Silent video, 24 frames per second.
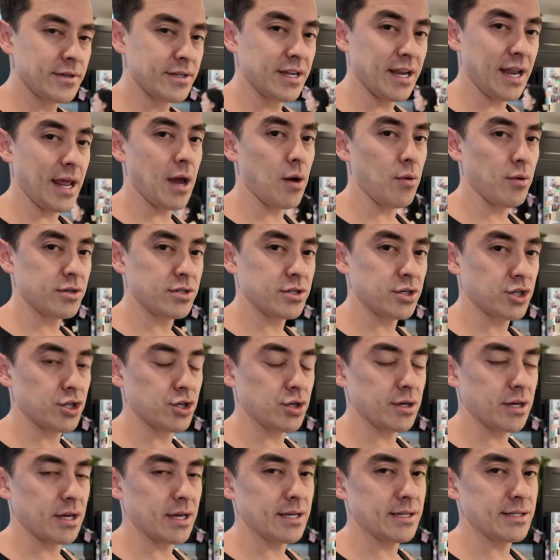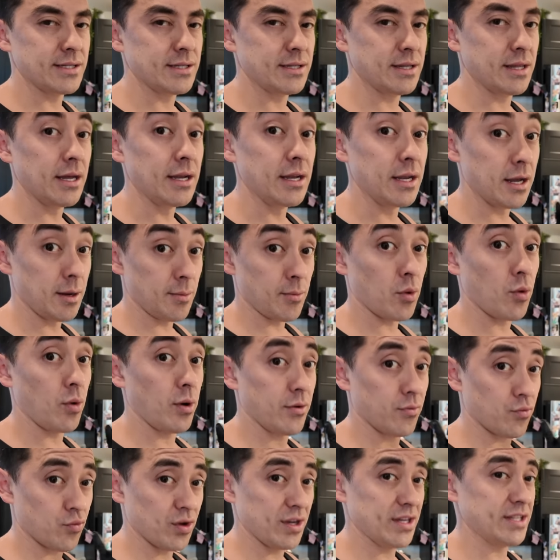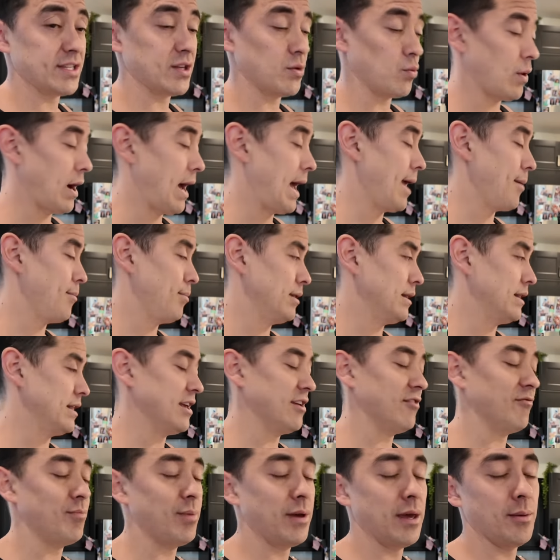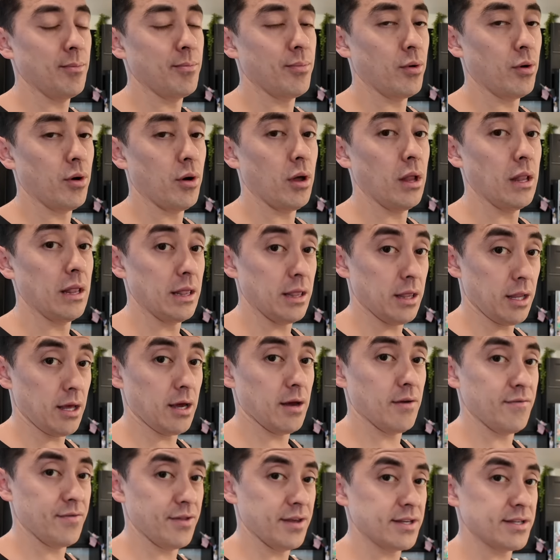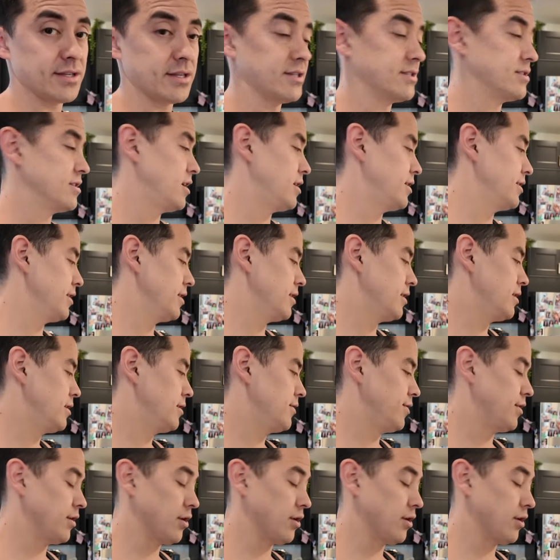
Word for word: Today I want to show you guys the number one reason why I believe people love this lasagna.